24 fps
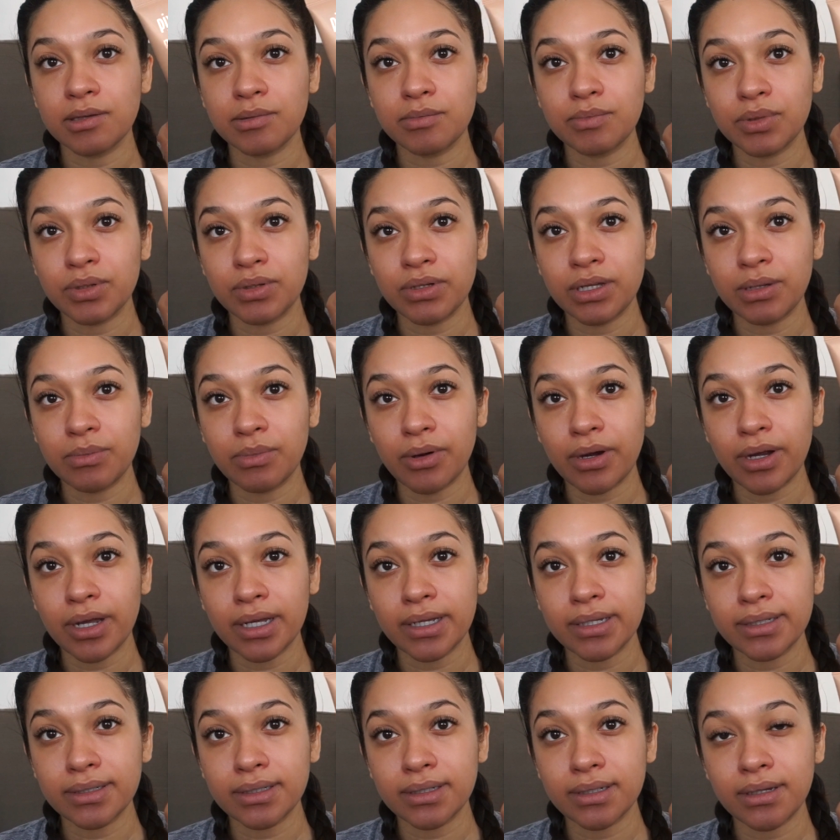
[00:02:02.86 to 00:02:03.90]
beauty
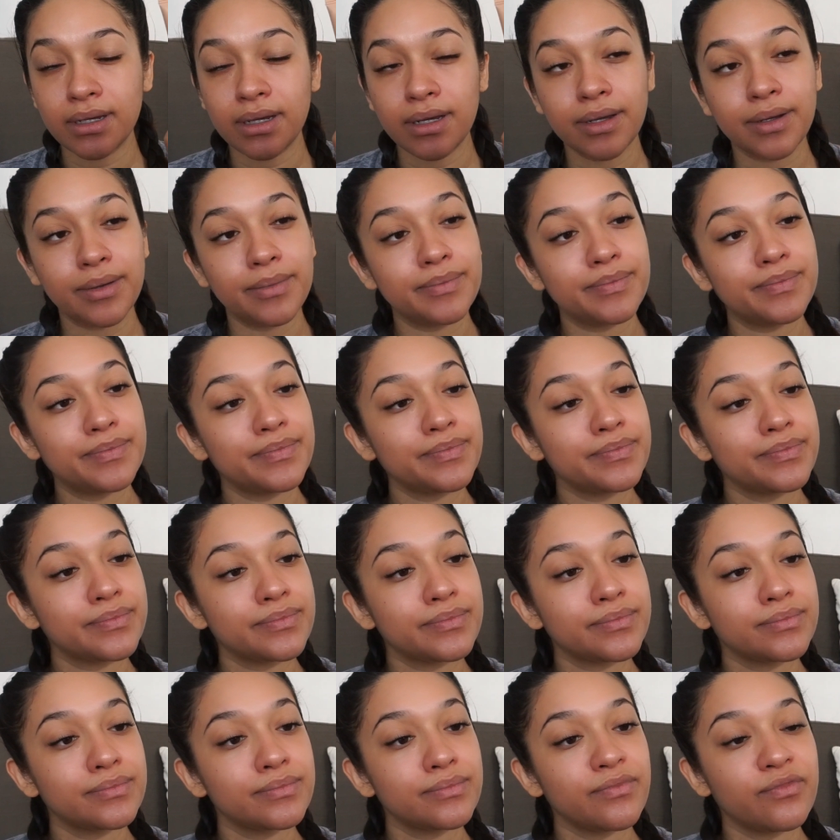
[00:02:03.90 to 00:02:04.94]
brand,
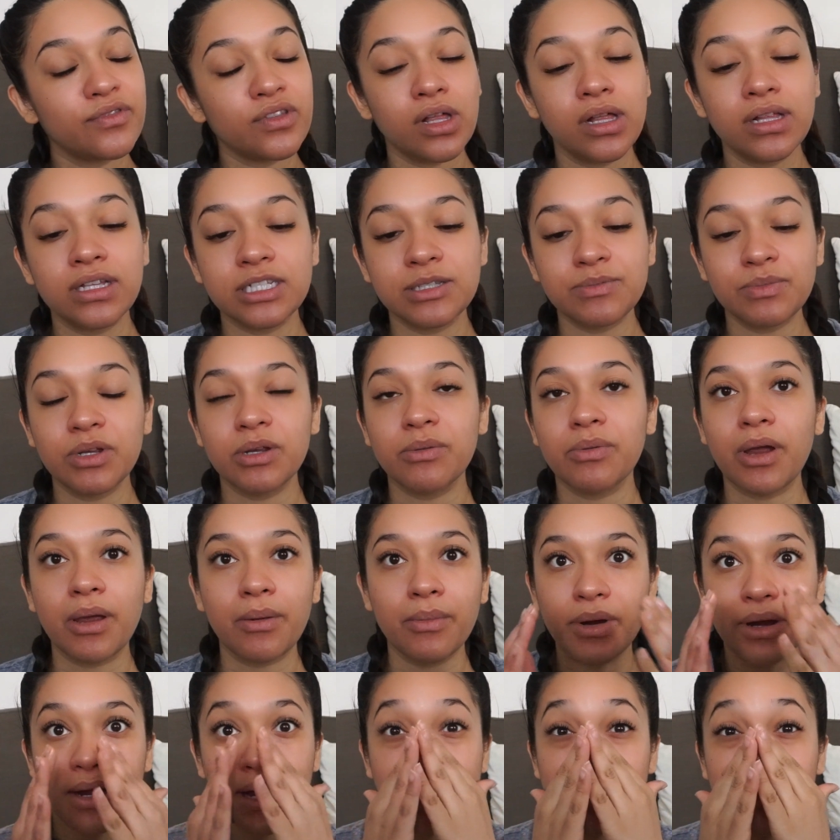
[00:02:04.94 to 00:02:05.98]
Flawless Beauty
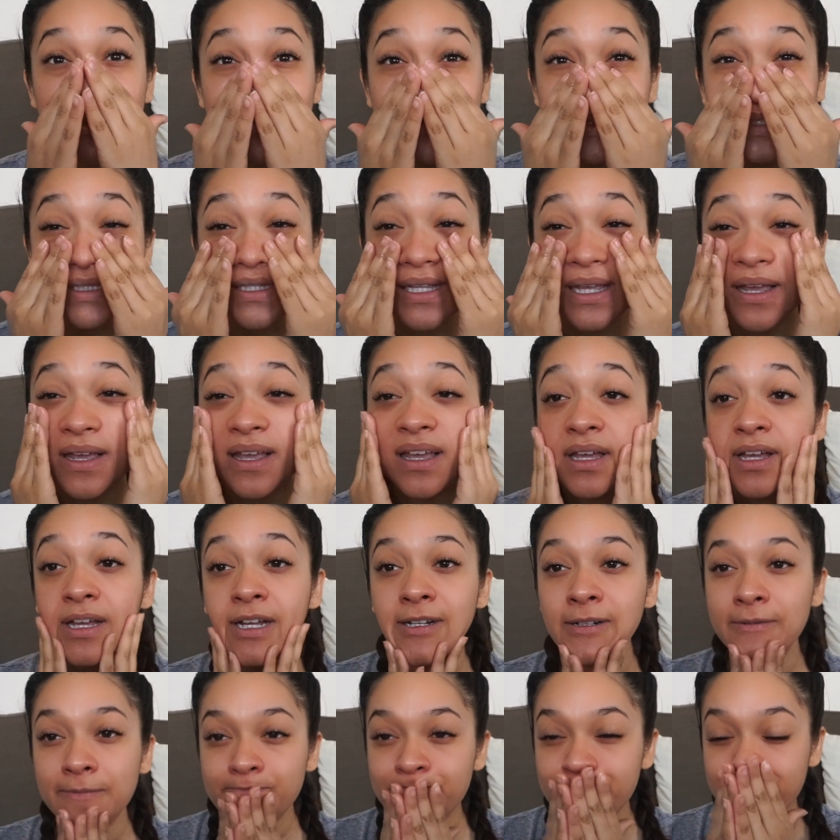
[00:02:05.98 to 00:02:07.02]
Primer. I love this thing.
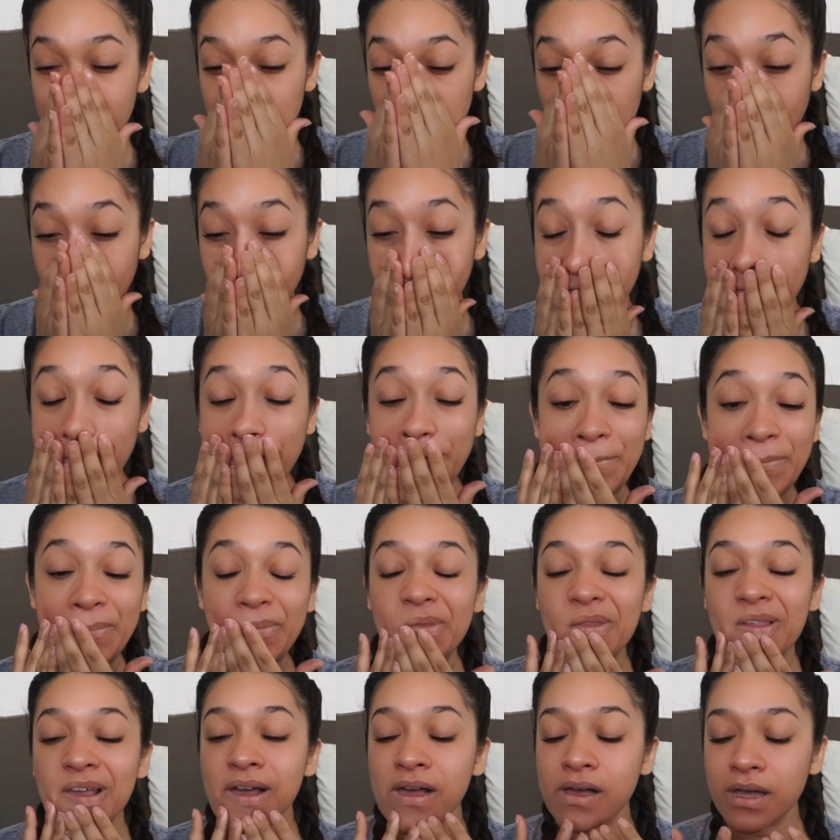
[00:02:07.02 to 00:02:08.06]

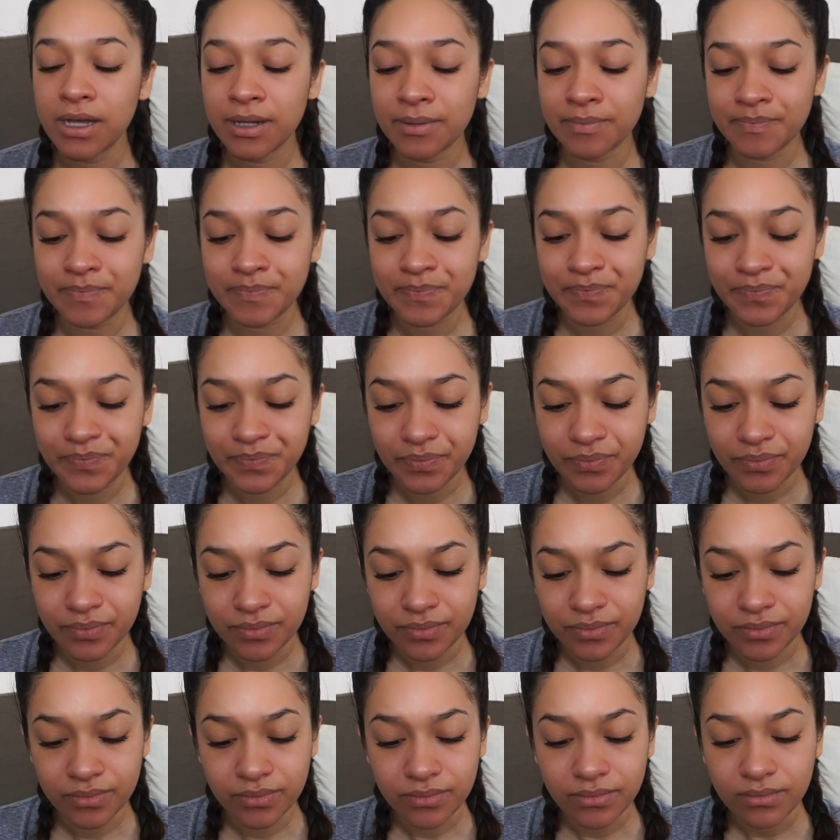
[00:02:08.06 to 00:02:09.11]
I
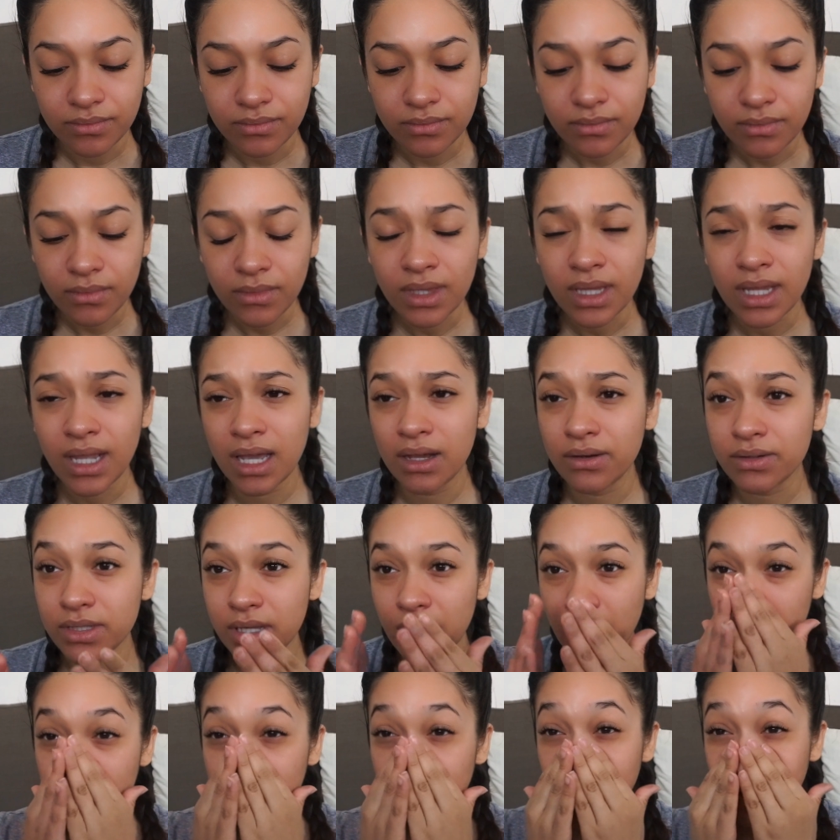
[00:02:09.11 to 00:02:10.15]
was
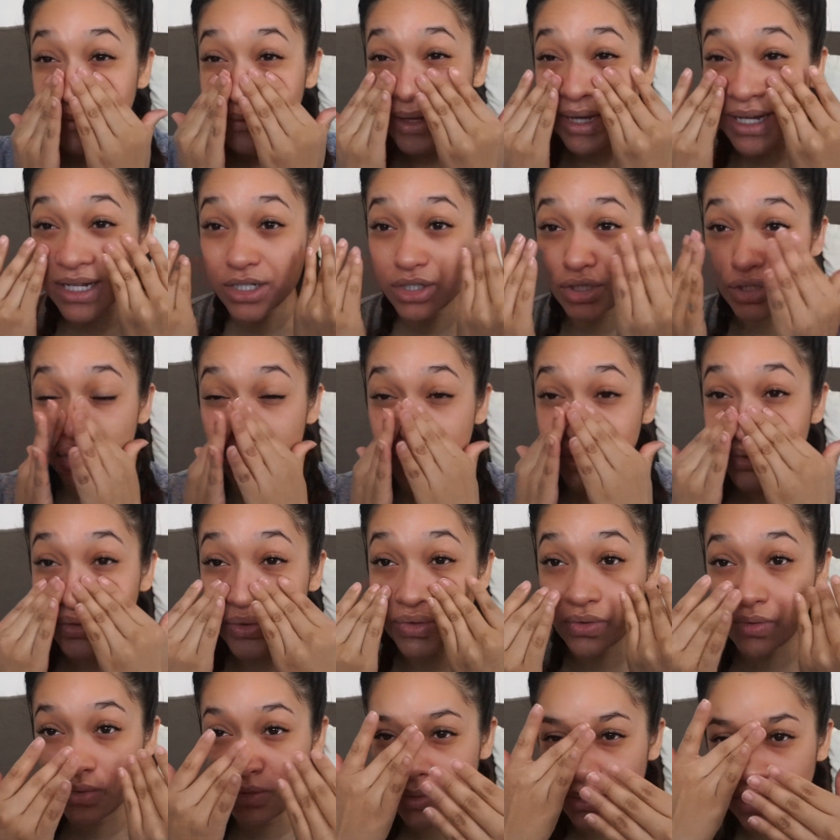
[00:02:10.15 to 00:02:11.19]
on my way
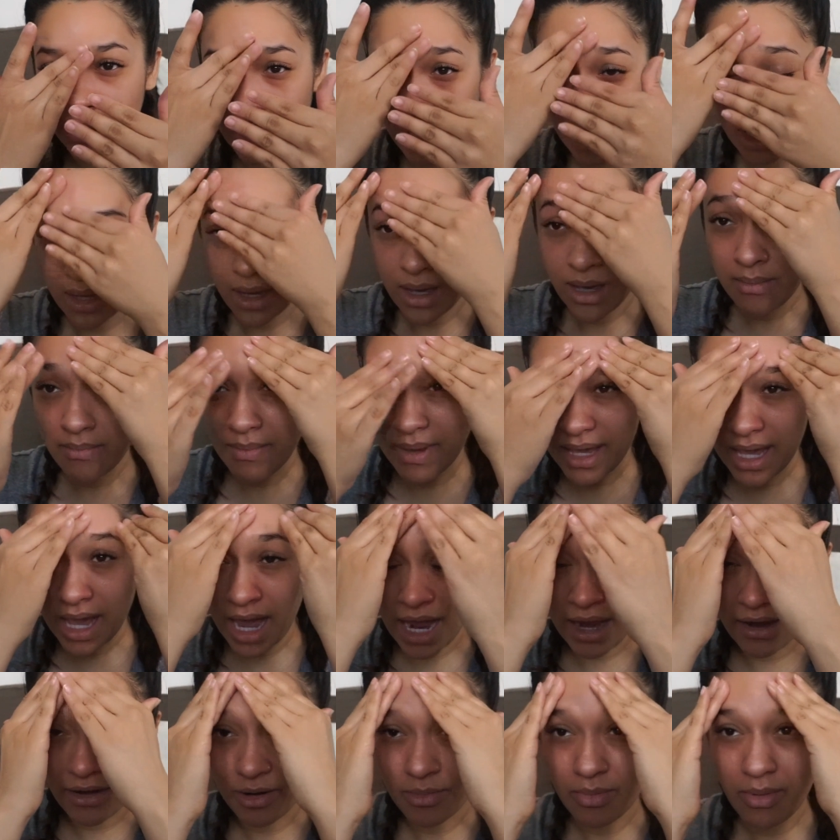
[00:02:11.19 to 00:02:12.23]
to my
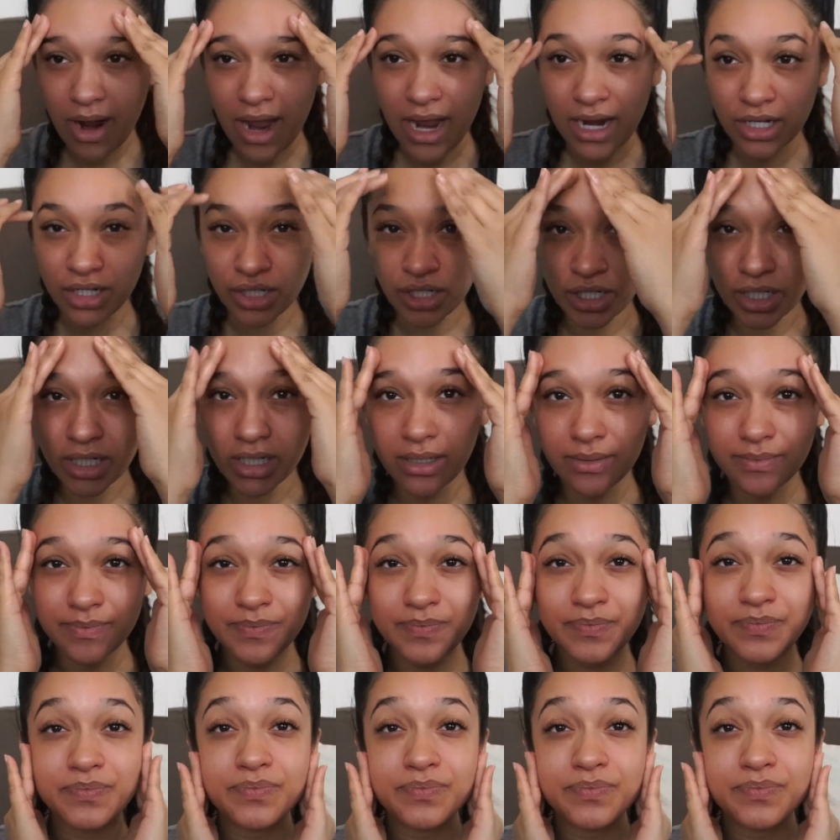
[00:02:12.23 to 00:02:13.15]
chiropractor.